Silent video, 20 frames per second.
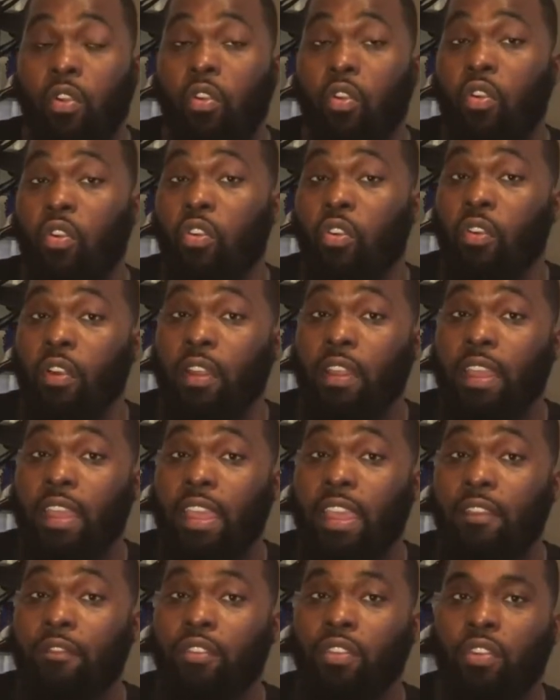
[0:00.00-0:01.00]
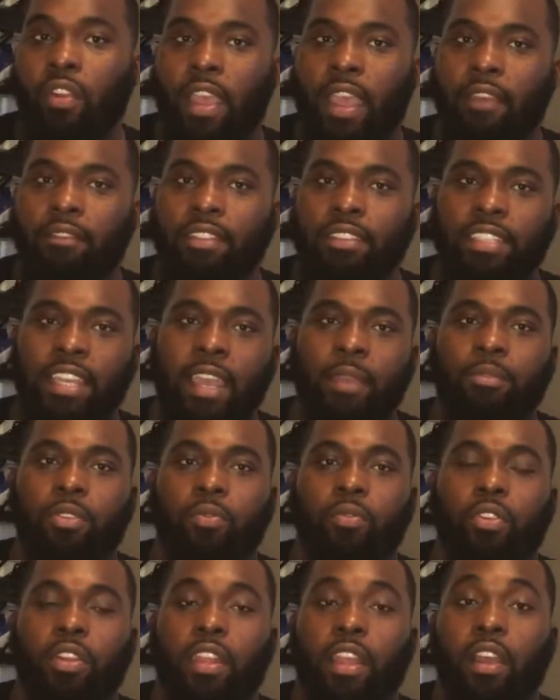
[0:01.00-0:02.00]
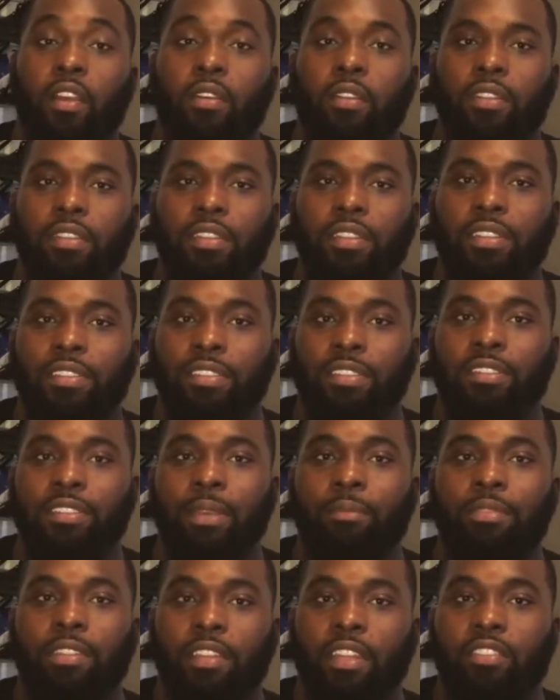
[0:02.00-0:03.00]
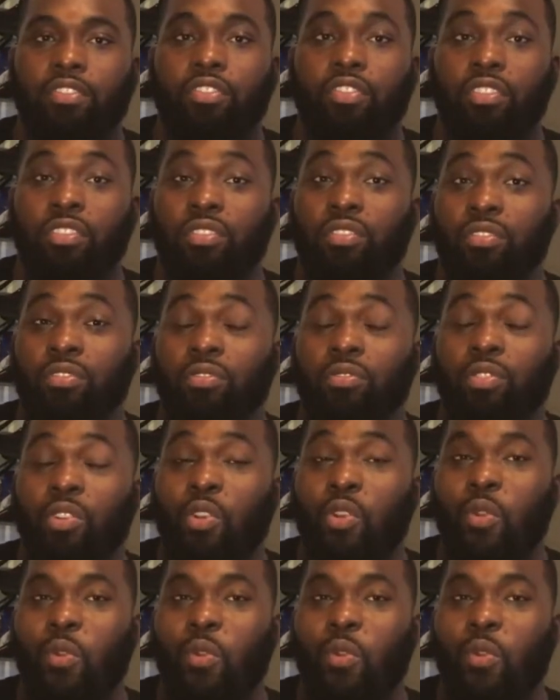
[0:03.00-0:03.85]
or if you don't have the time to work out, this is something that you could do